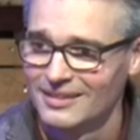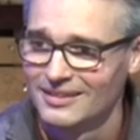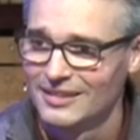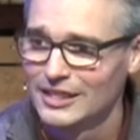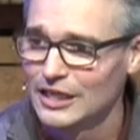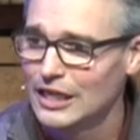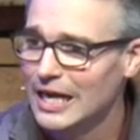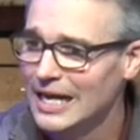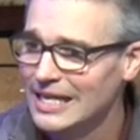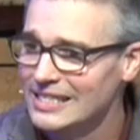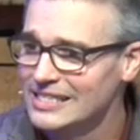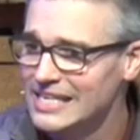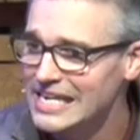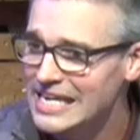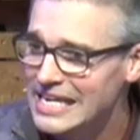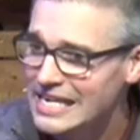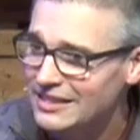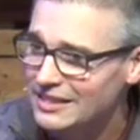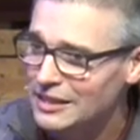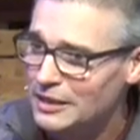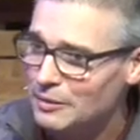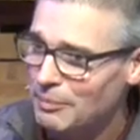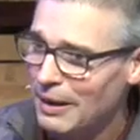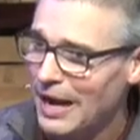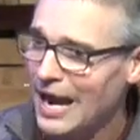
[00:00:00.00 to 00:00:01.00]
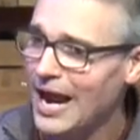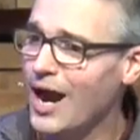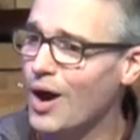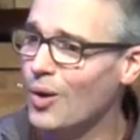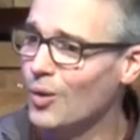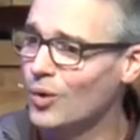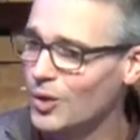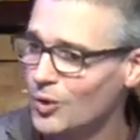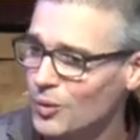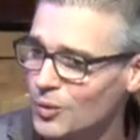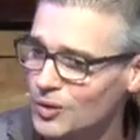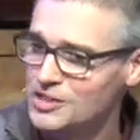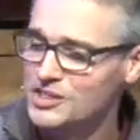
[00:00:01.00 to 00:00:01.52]
That God's healing
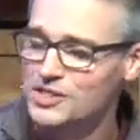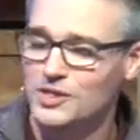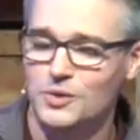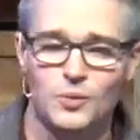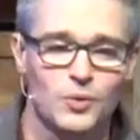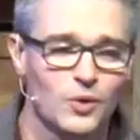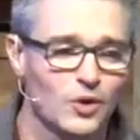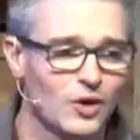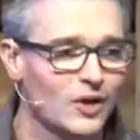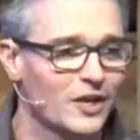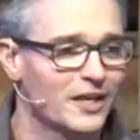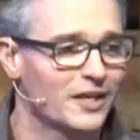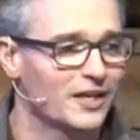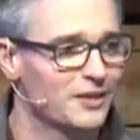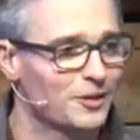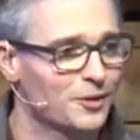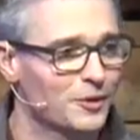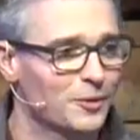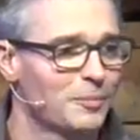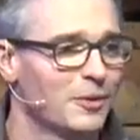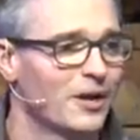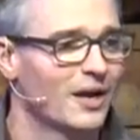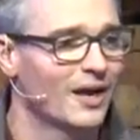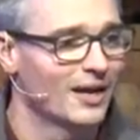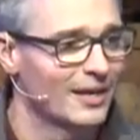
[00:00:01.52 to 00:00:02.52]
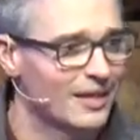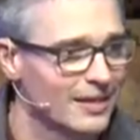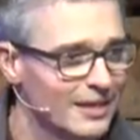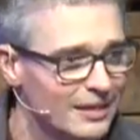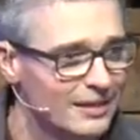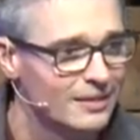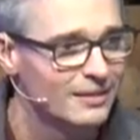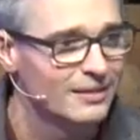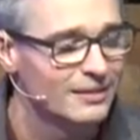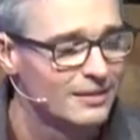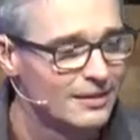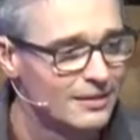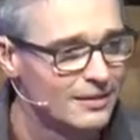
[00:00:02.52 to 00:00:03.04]
power was at work in her body.
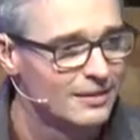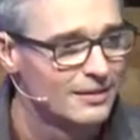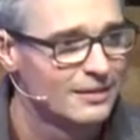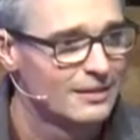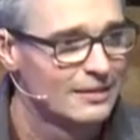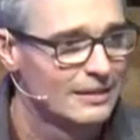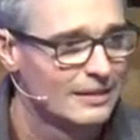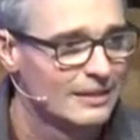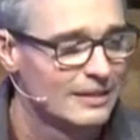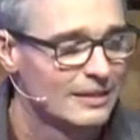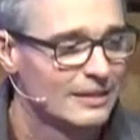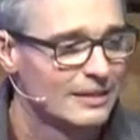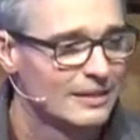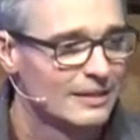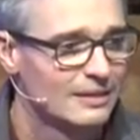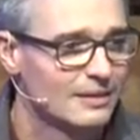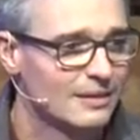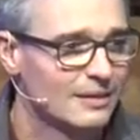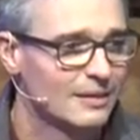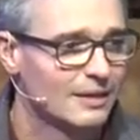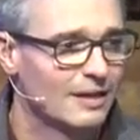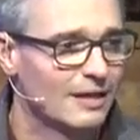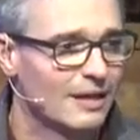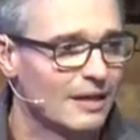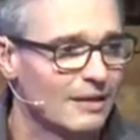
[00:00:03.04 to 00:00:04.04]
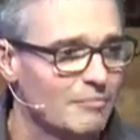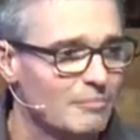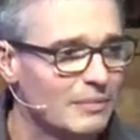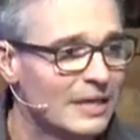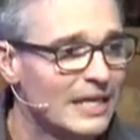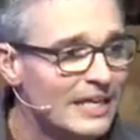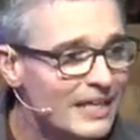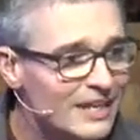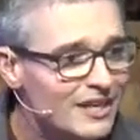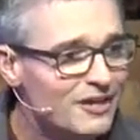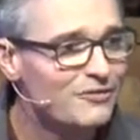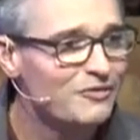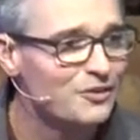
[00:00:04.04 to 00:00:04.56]
And
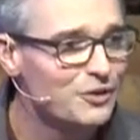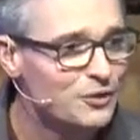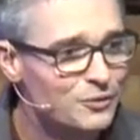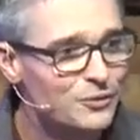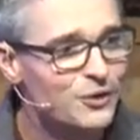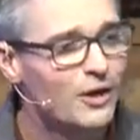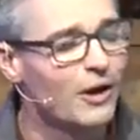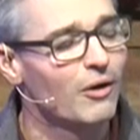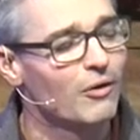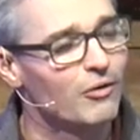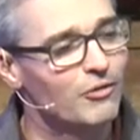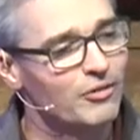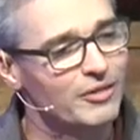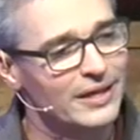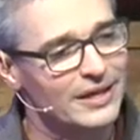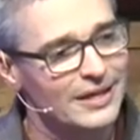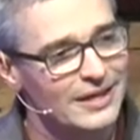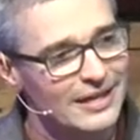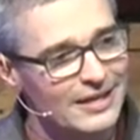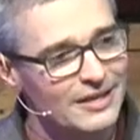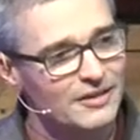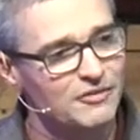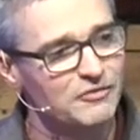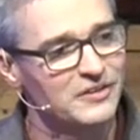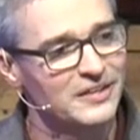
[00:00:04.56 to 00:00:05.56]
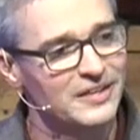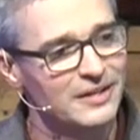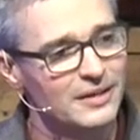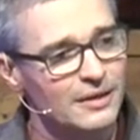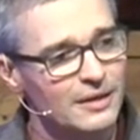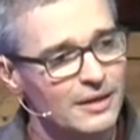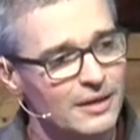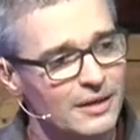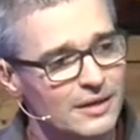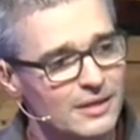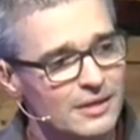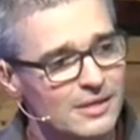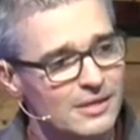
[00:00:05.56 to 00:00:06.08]
many of you know that
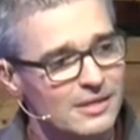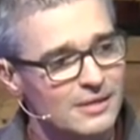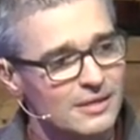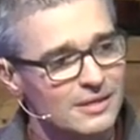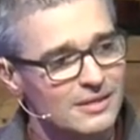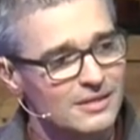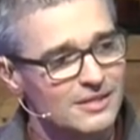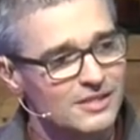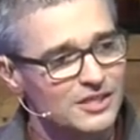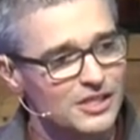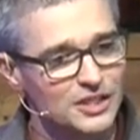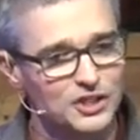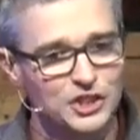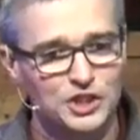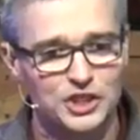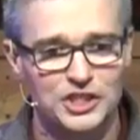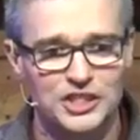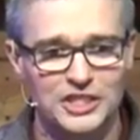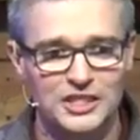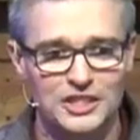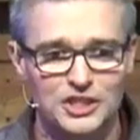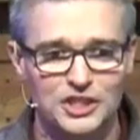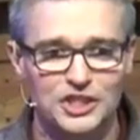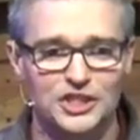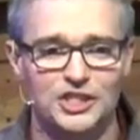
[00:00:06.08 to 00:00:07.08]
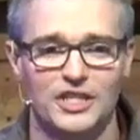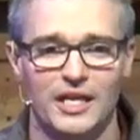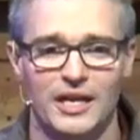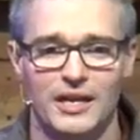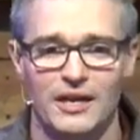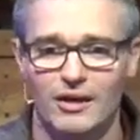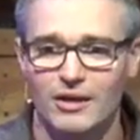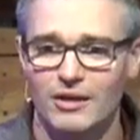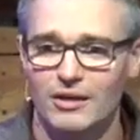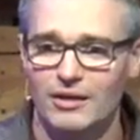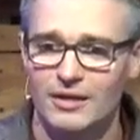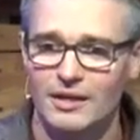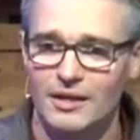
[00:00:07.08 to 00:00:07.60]
even since she
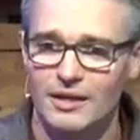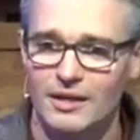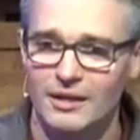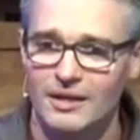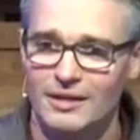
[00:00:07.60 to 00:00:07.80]
shared